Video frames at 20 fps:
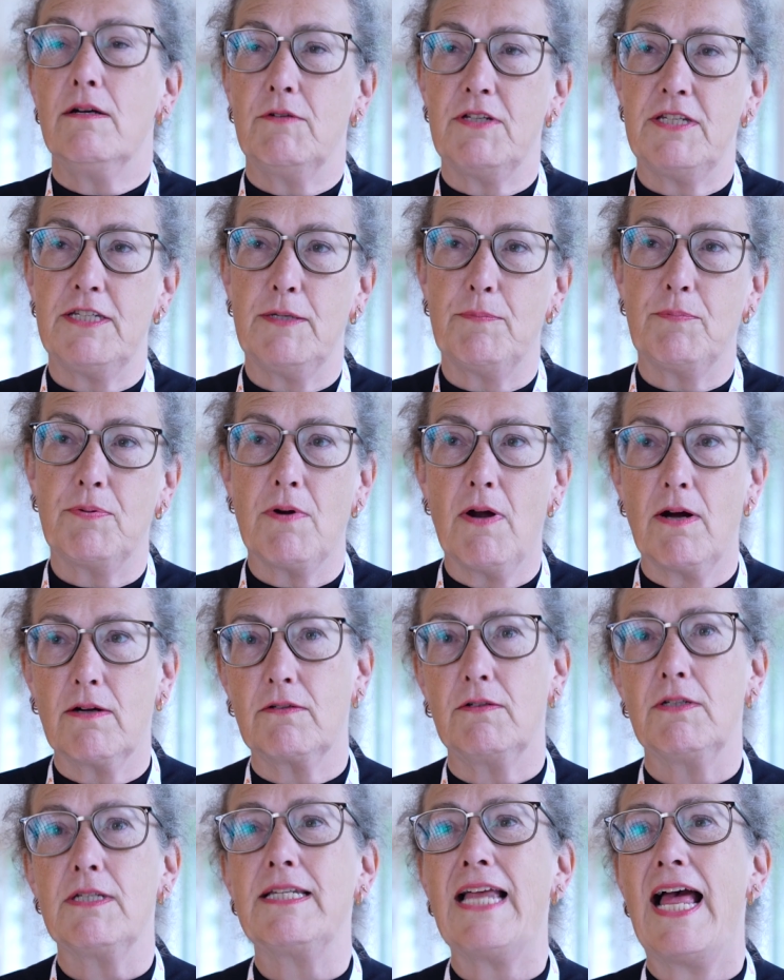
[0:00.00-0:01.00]
We see
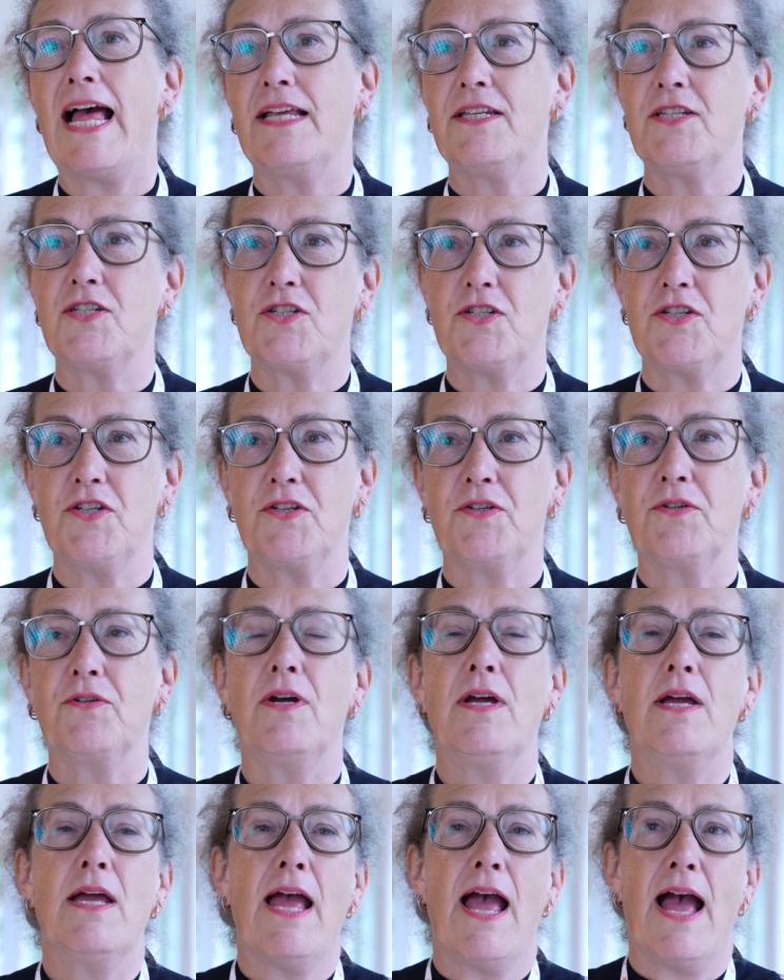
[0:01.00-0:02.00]
progress as
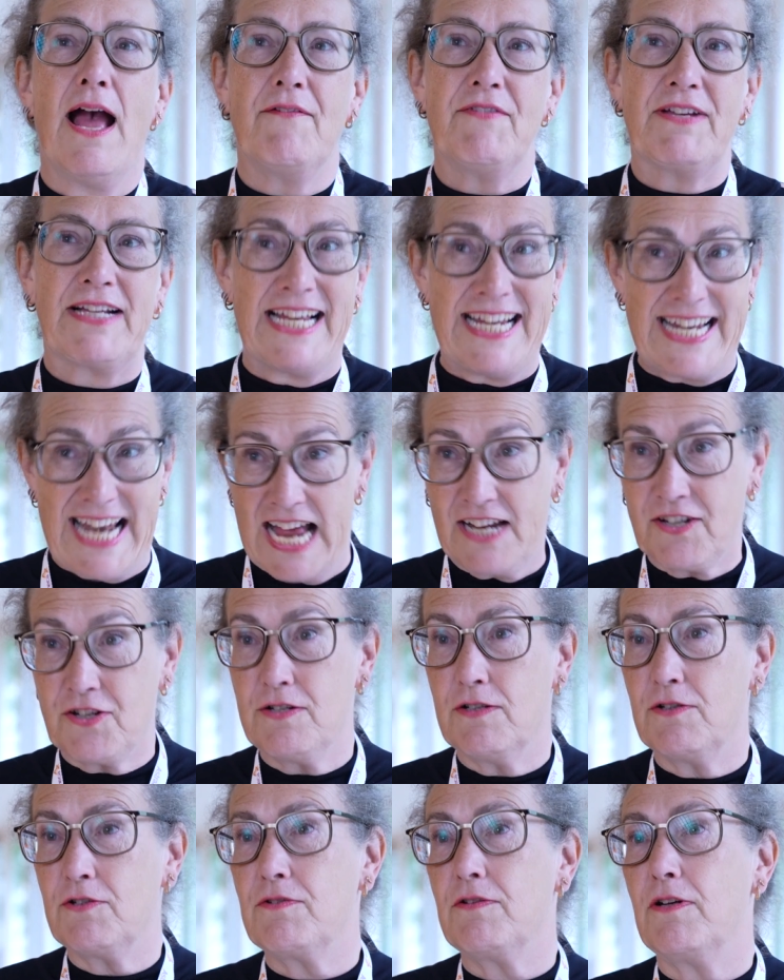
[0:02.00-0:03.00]
to having a
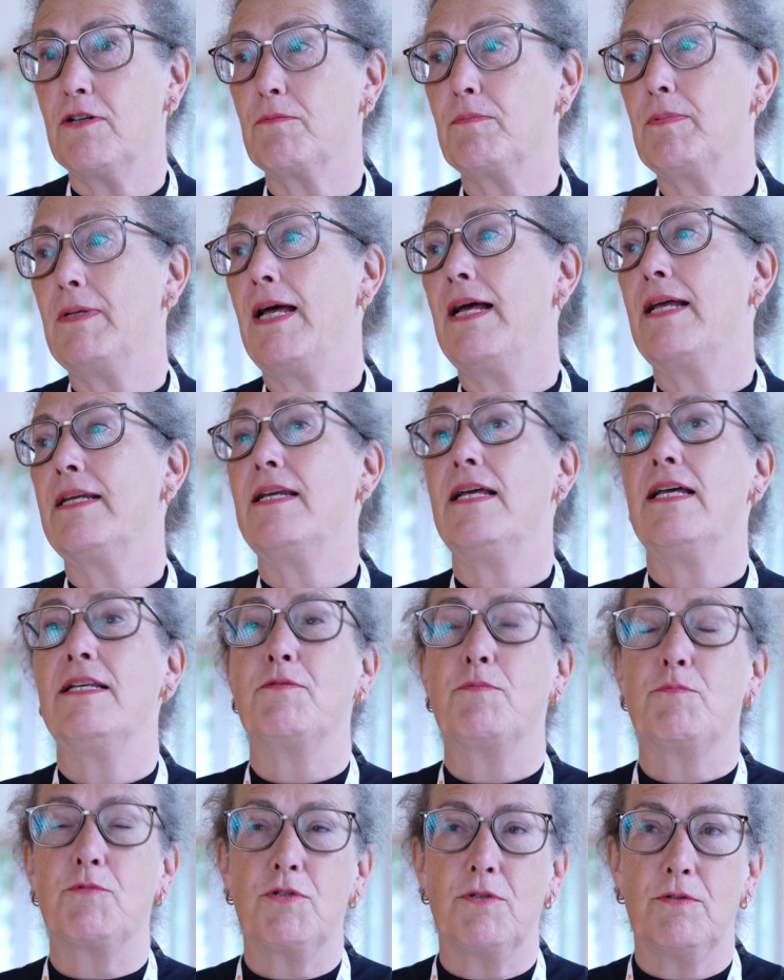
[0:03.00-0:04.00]
national stroke plan
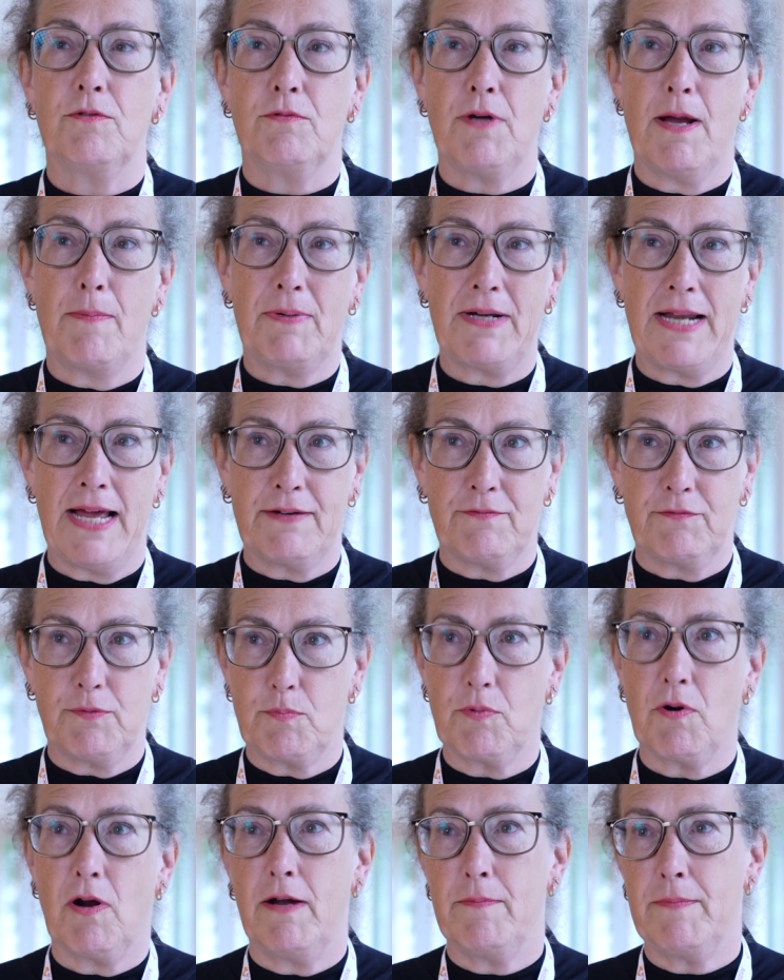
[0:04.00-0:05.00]
and to a plan
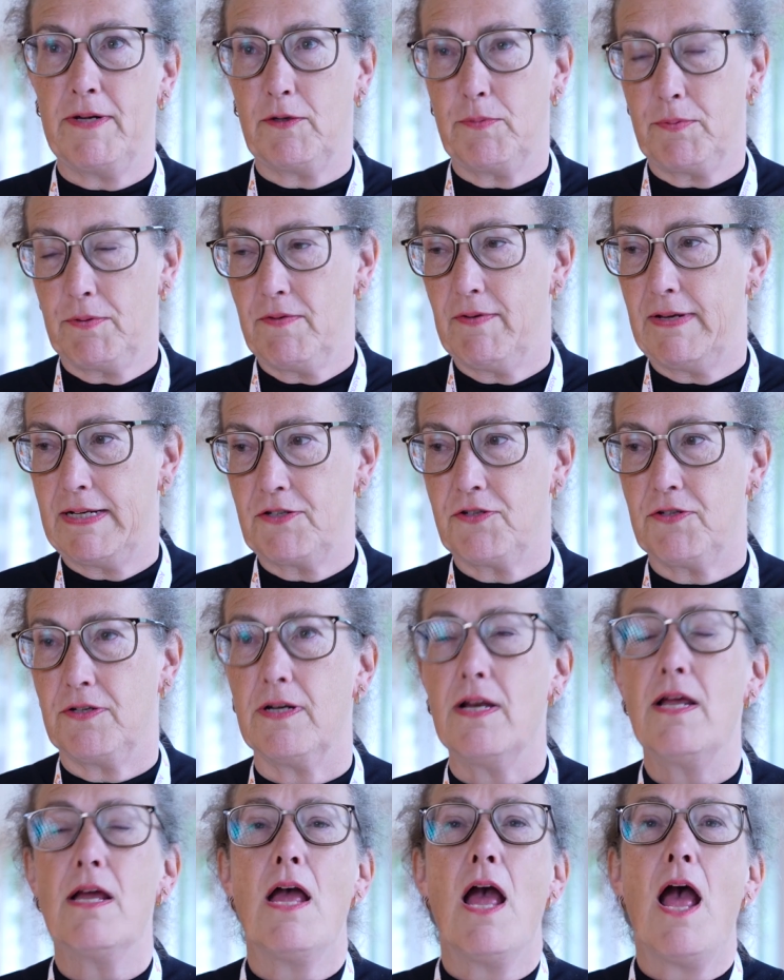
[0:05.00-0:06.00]
for primary
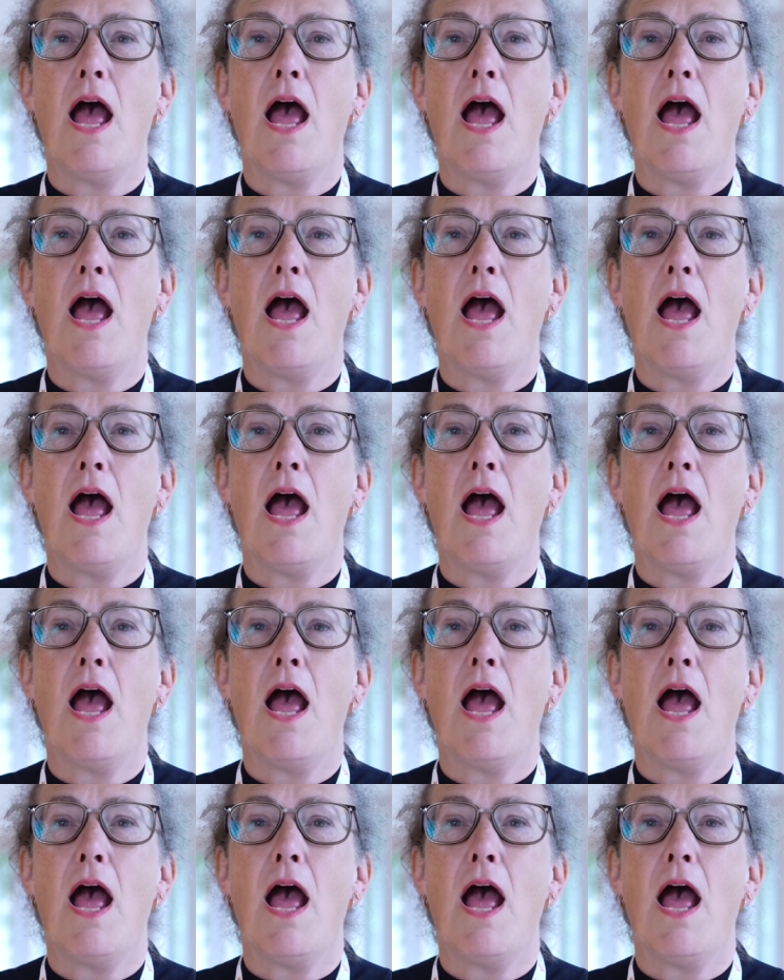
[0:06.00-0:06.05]
prevention.